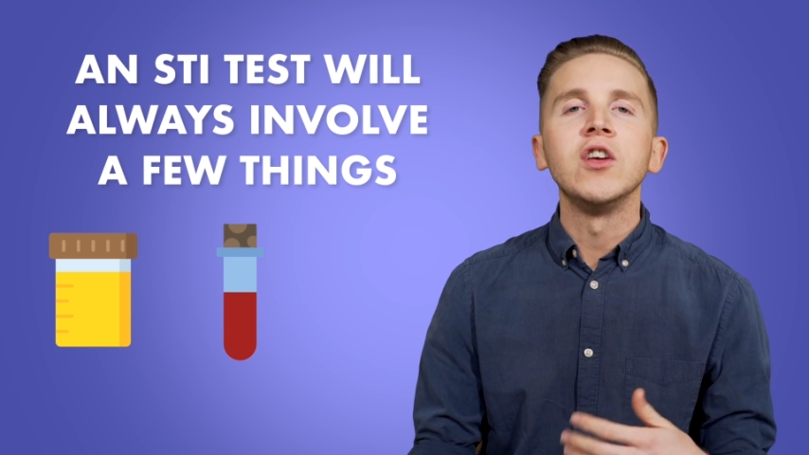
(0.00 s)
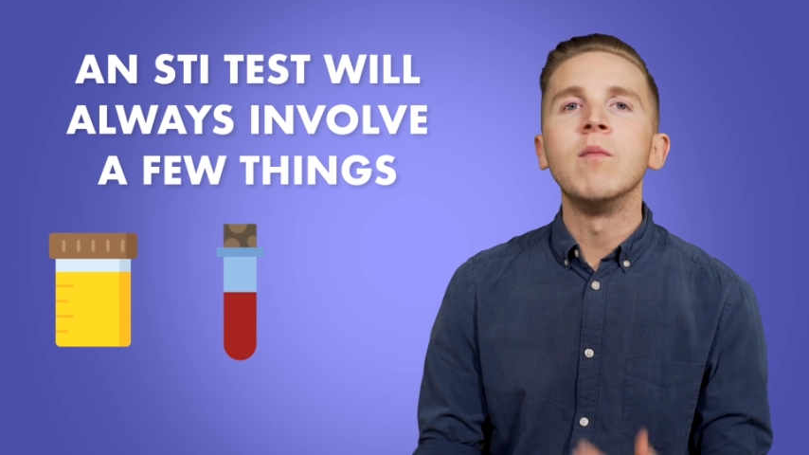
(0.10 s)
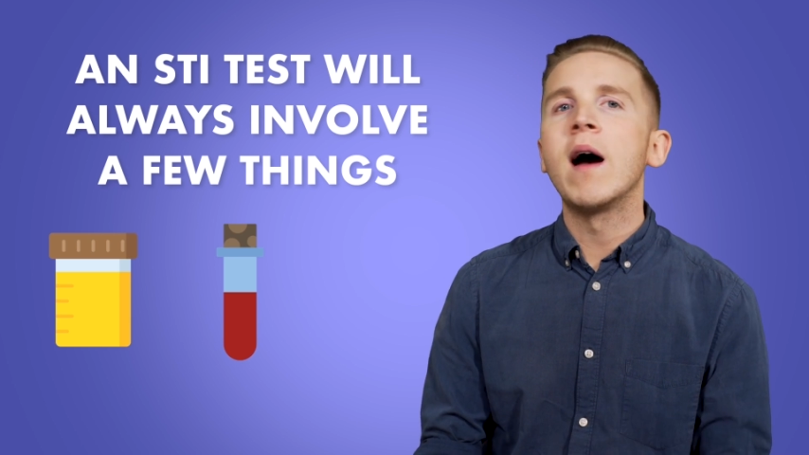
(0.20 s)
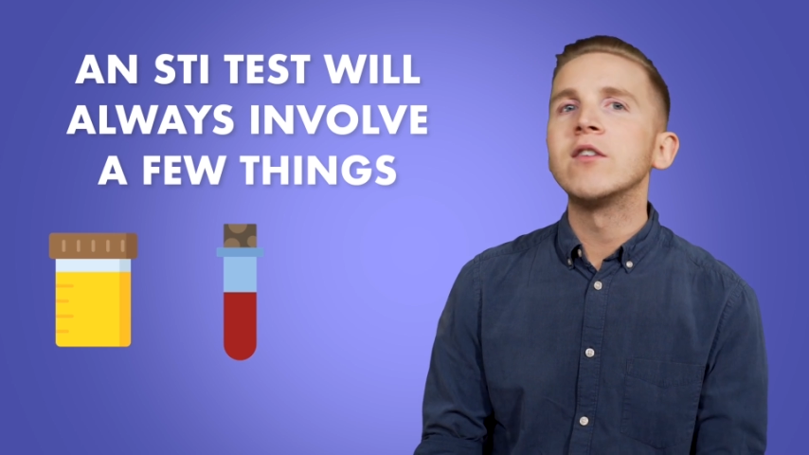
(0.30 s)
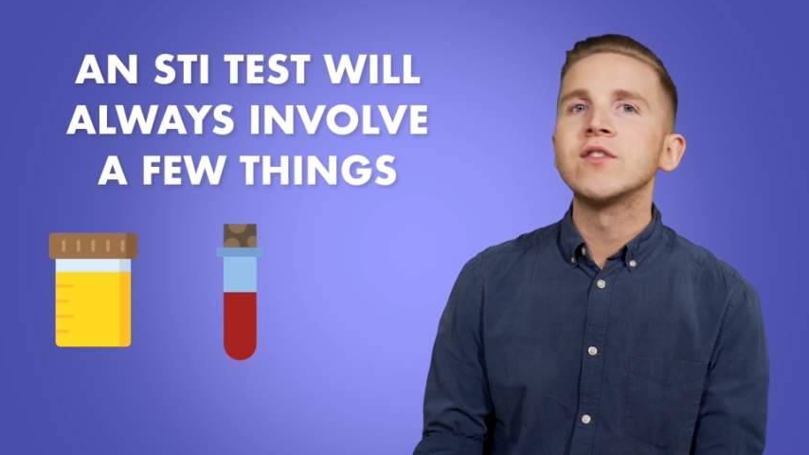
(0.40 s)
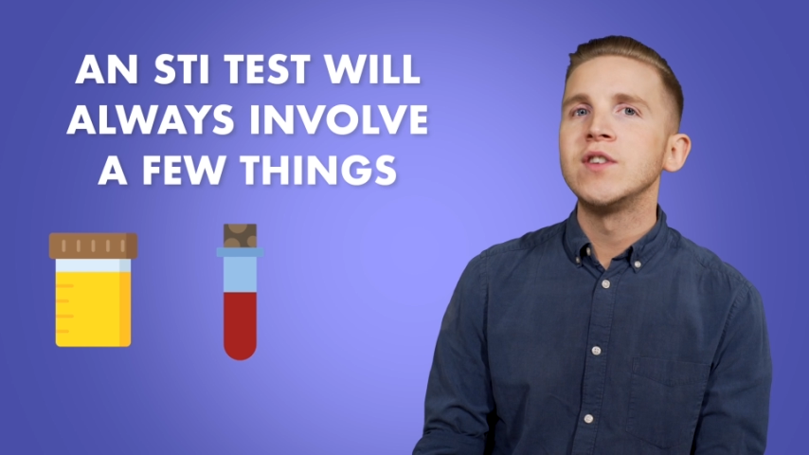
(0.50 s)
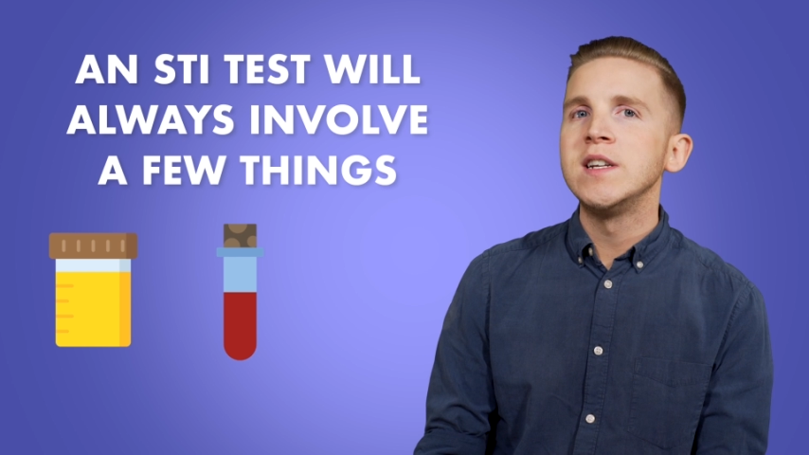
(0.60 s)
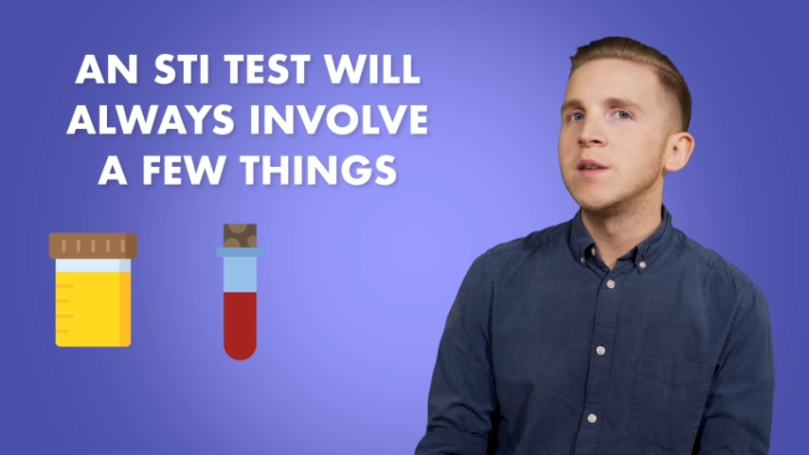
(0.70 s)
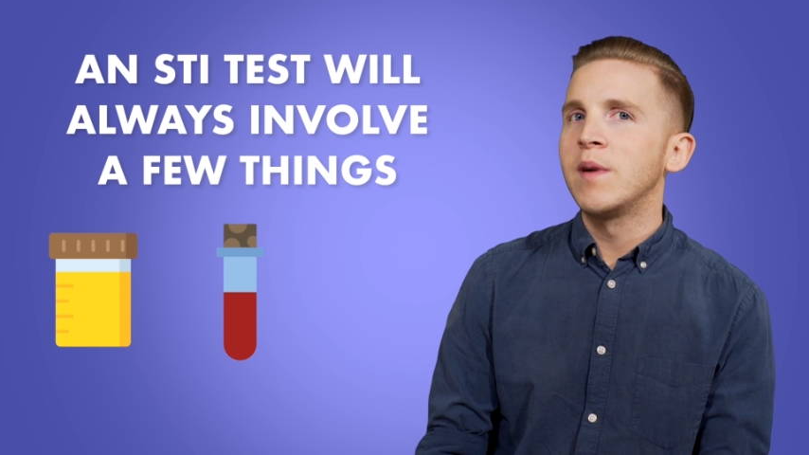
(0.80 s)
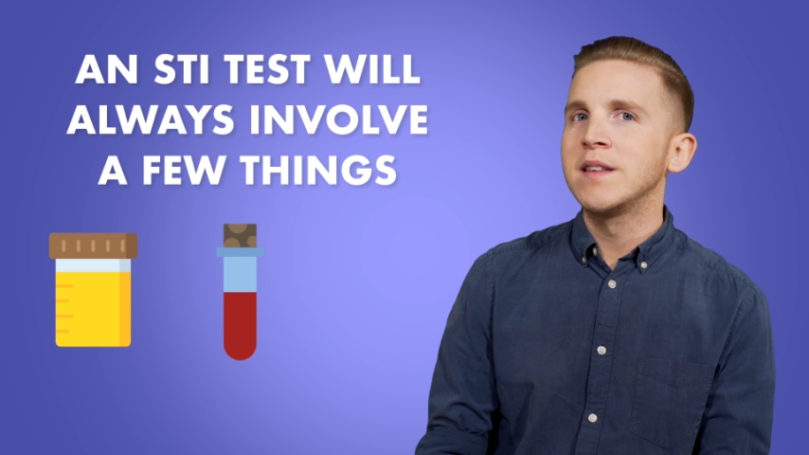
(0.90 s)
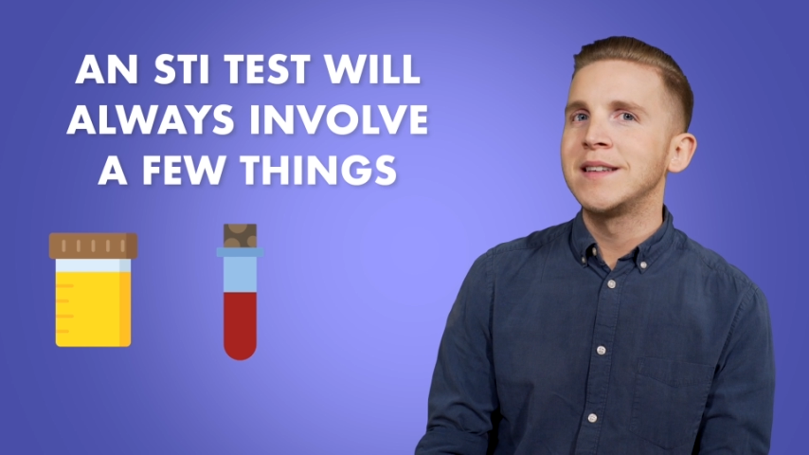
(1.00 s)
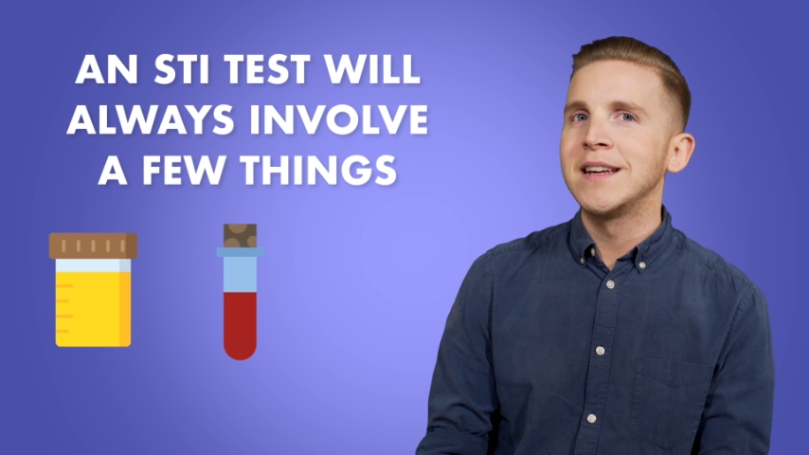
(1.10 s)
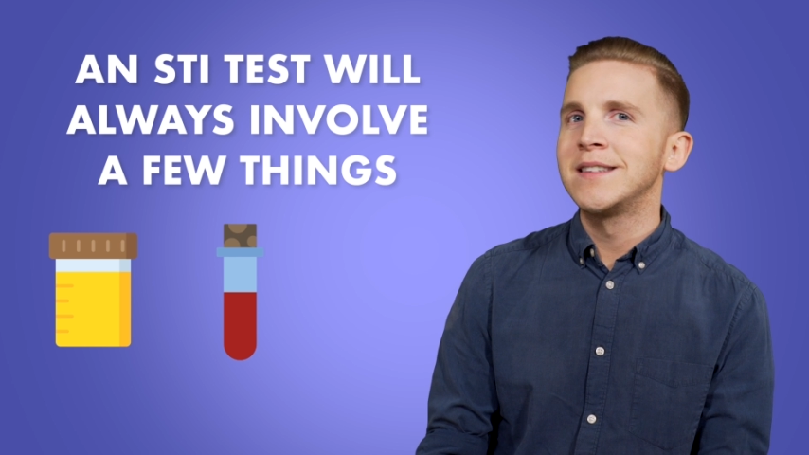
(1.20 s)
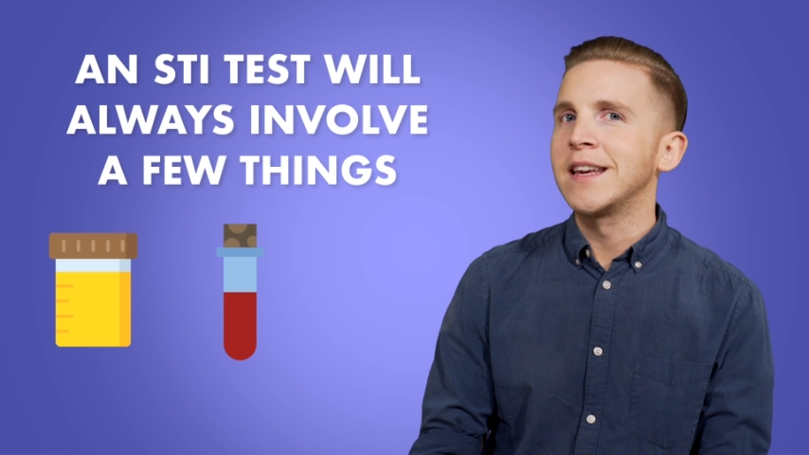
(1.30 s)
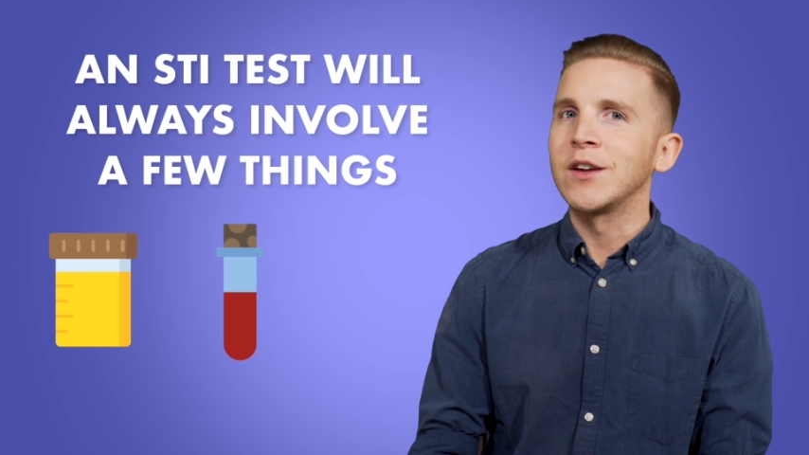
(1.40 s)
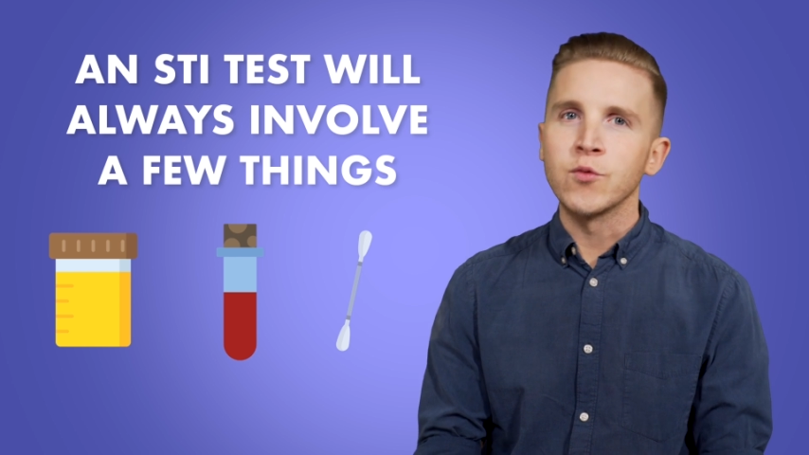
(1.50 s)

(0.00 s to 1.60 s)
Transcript: You might also need some other tests like